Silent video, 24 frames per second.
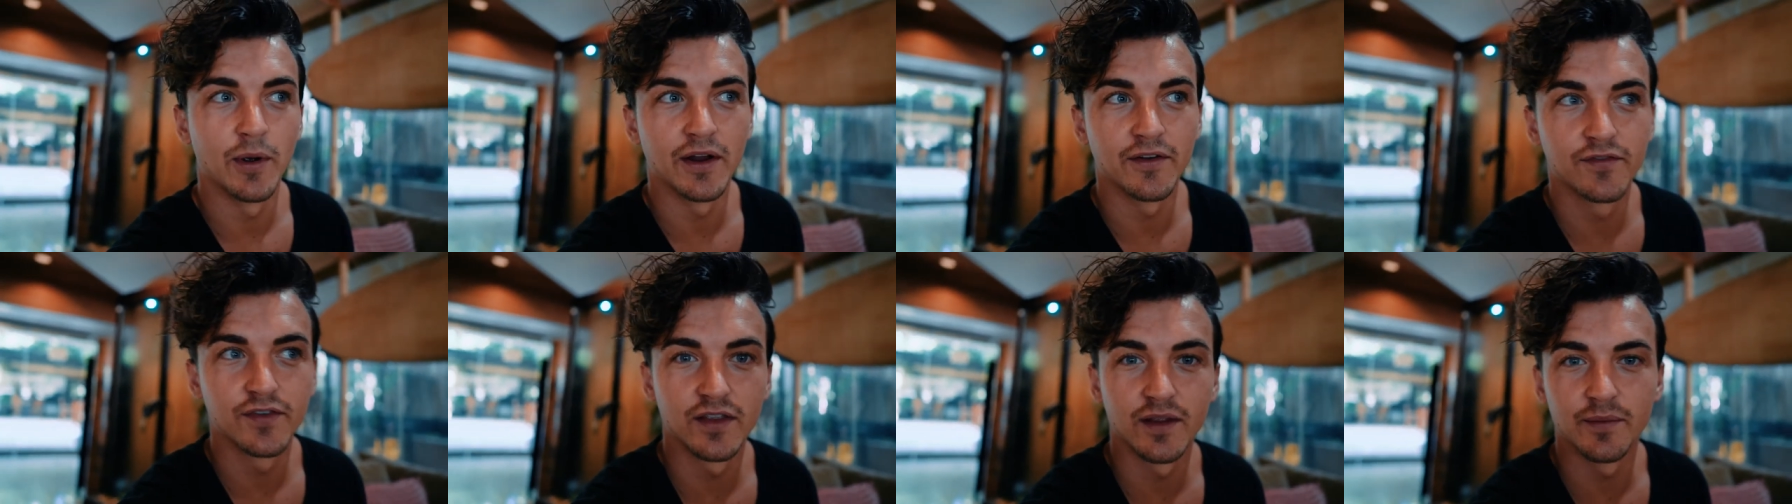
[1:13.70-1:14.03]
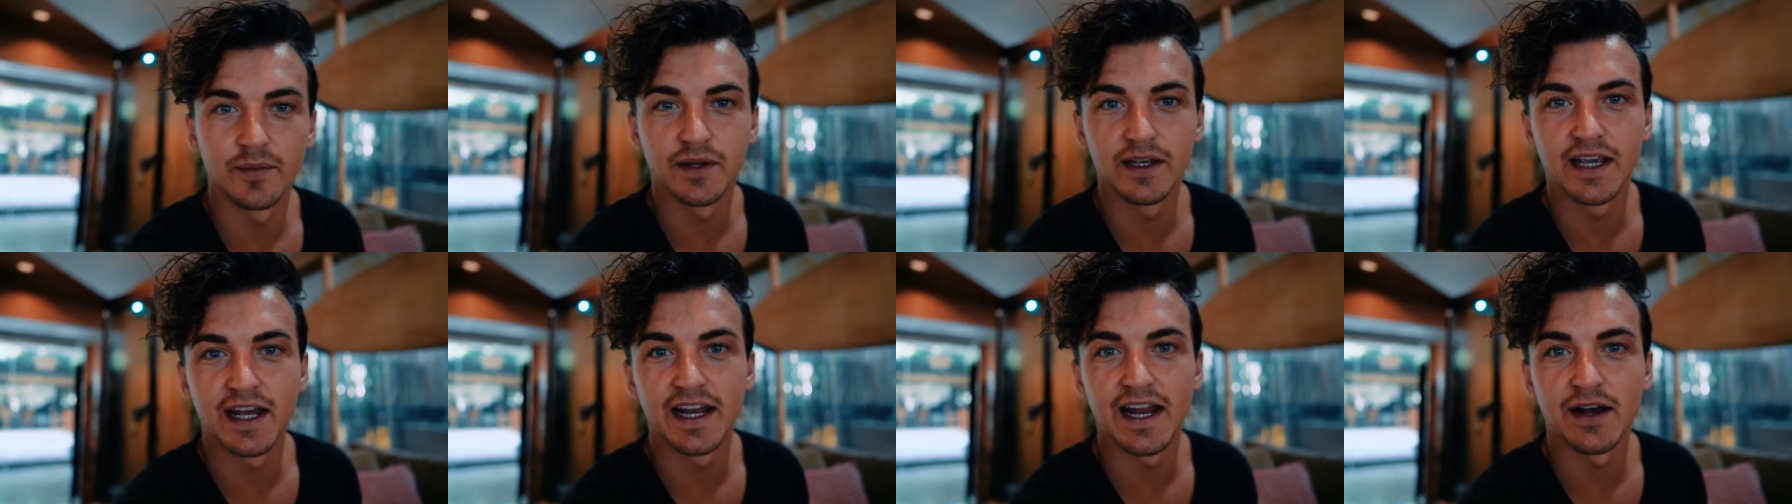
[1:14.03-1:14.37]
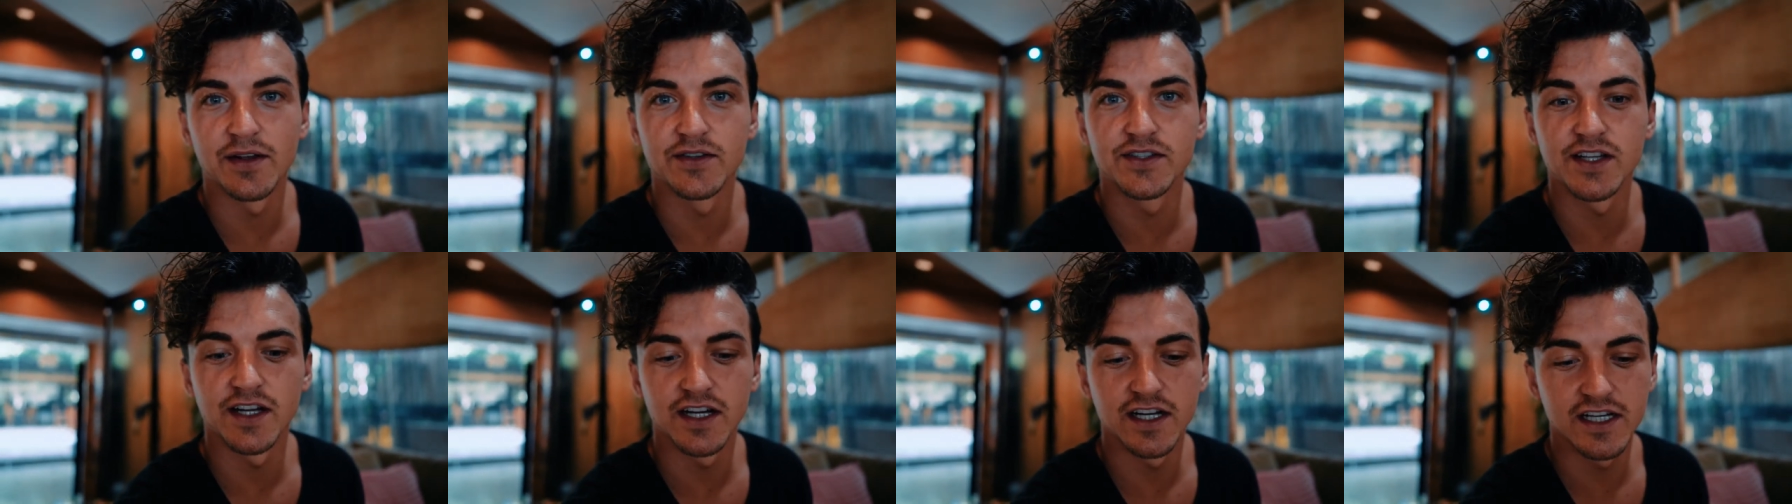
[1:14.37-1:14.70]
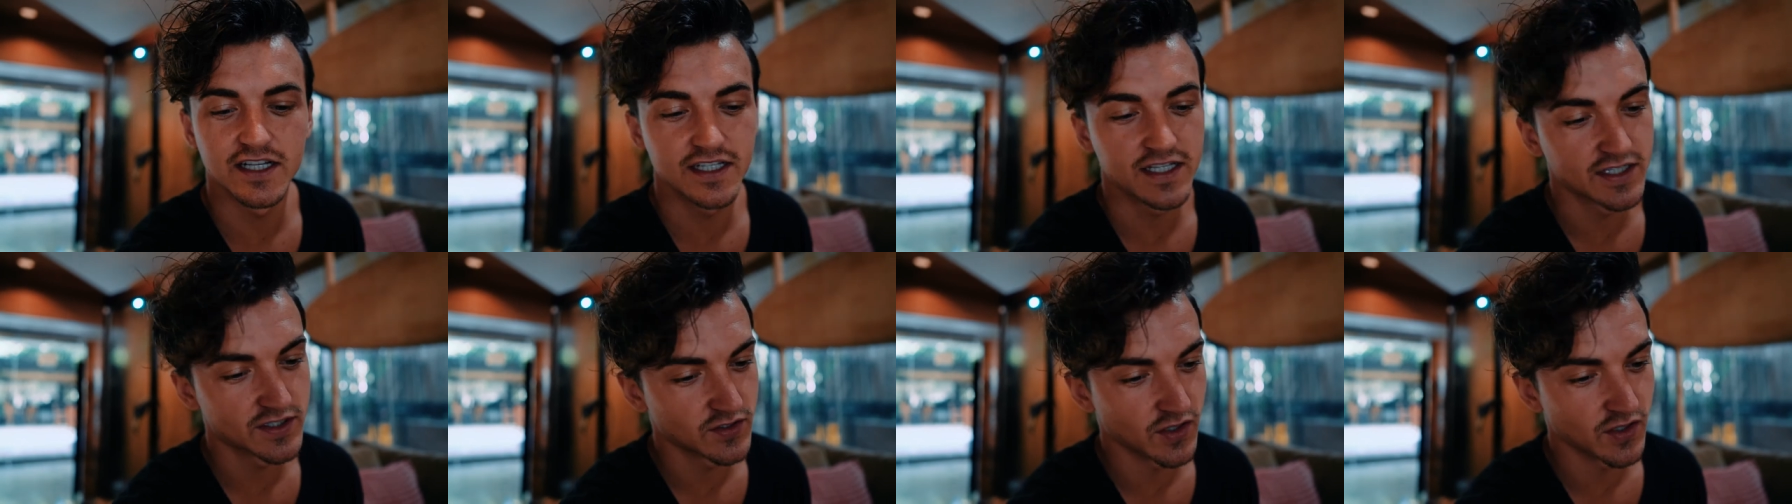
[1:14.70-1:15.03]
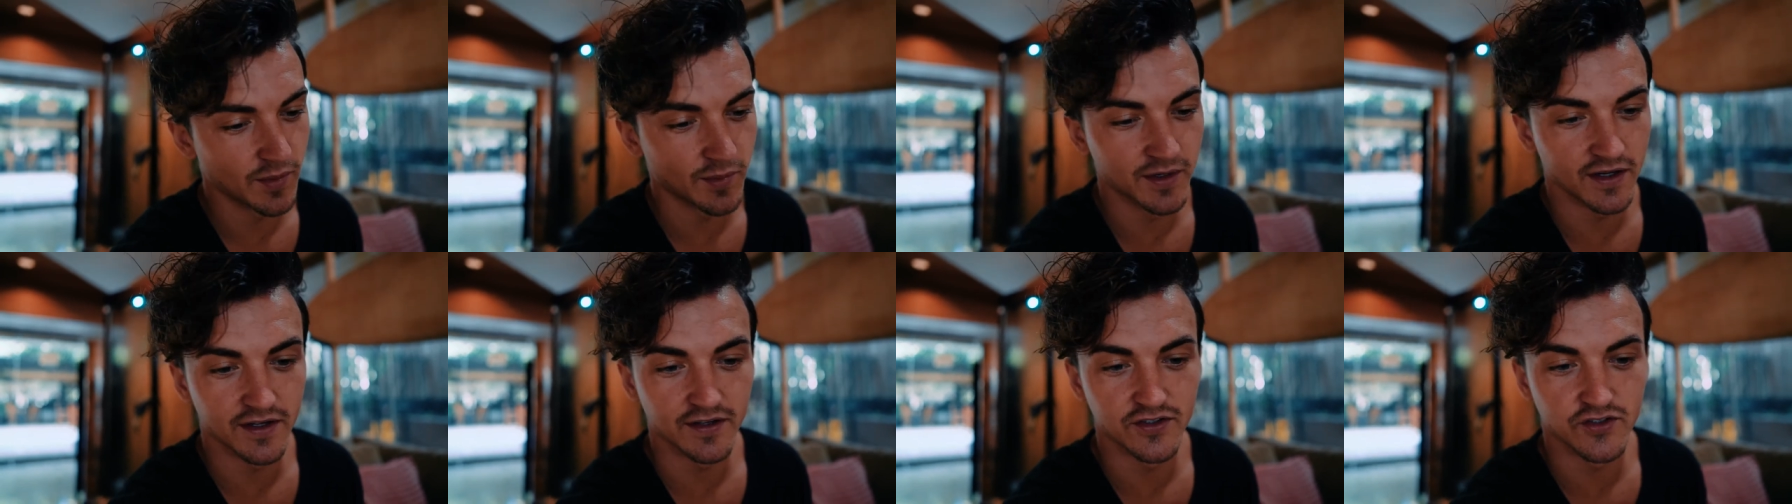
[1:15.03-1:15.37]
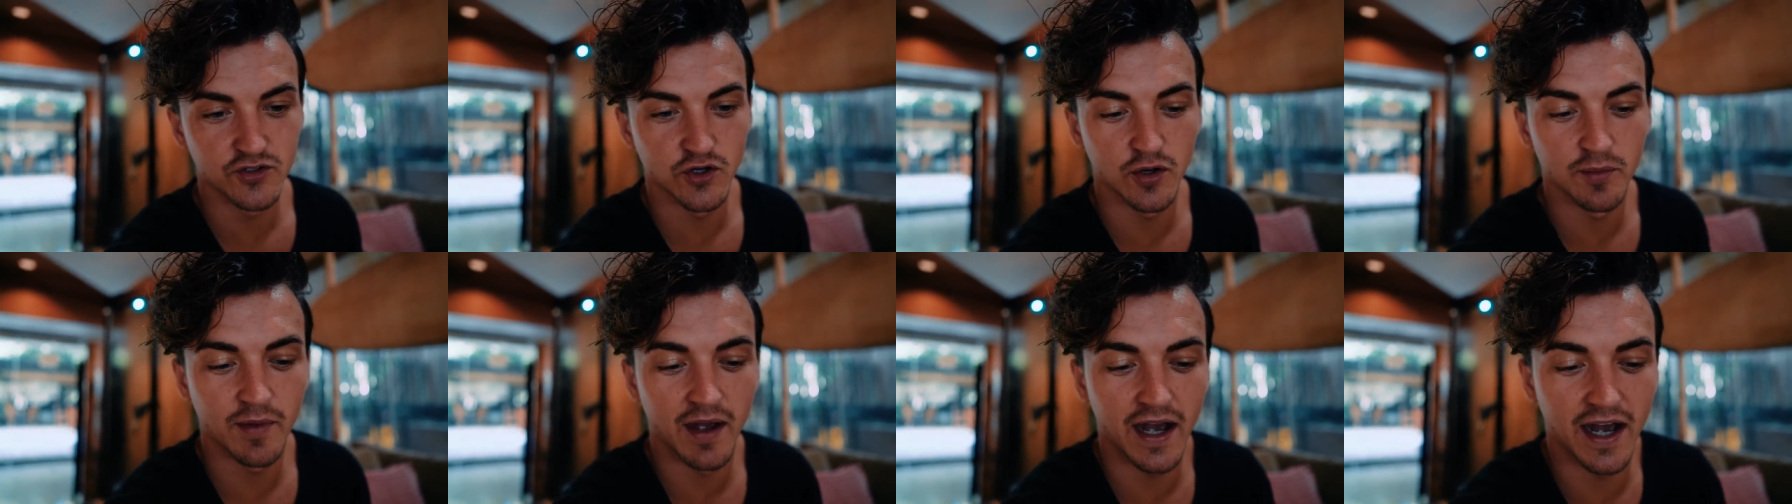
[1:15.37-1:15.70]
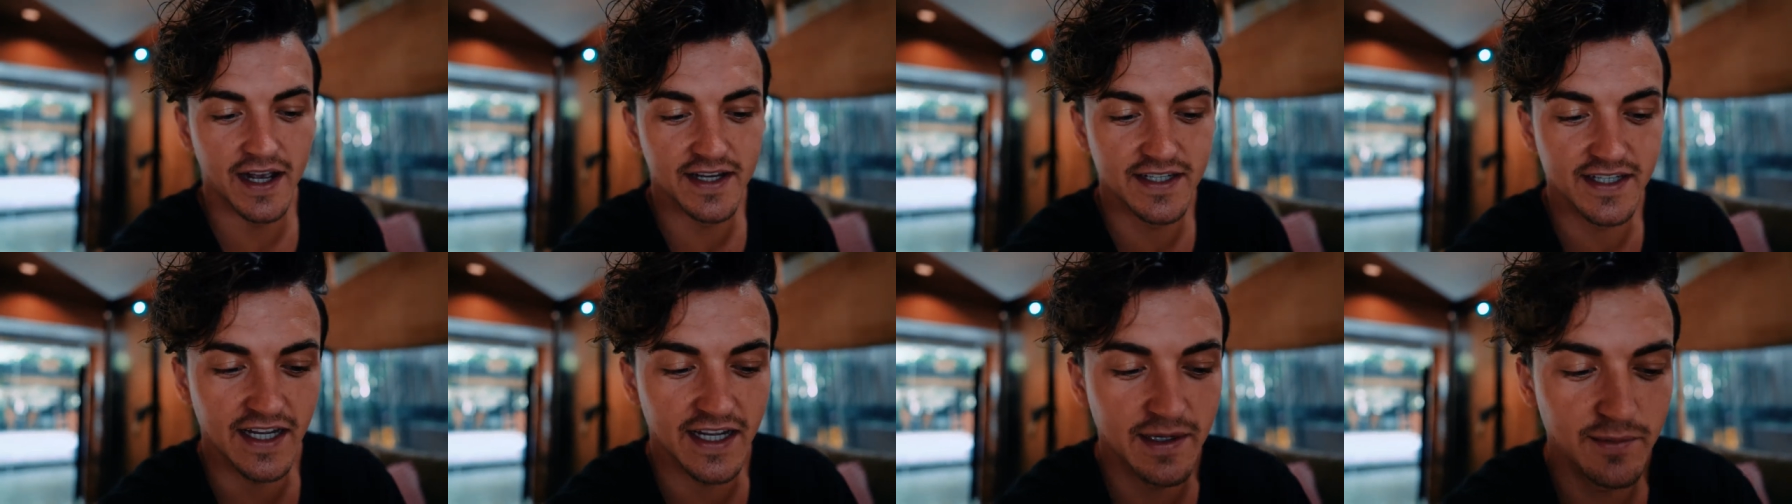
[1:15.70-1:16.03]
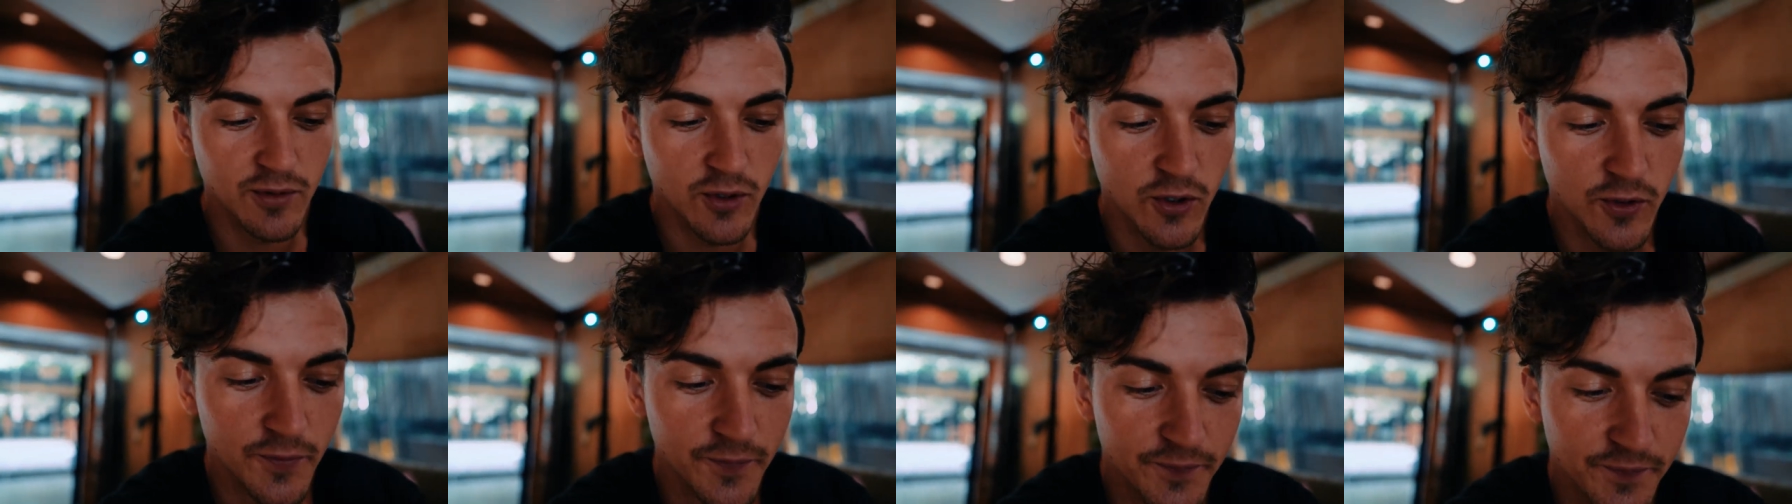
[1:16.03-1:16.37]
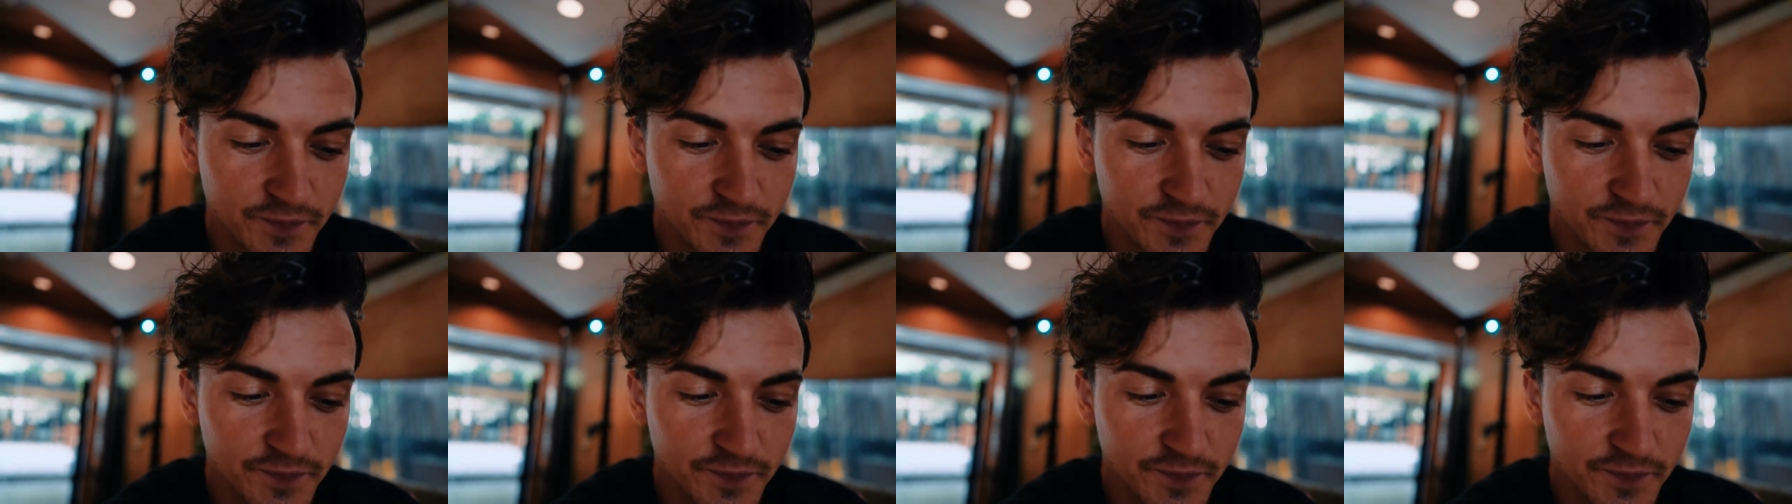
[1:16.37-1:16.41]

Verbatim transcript: waiting for them to get downstairs, so I'm gonna enjoy my acai bowl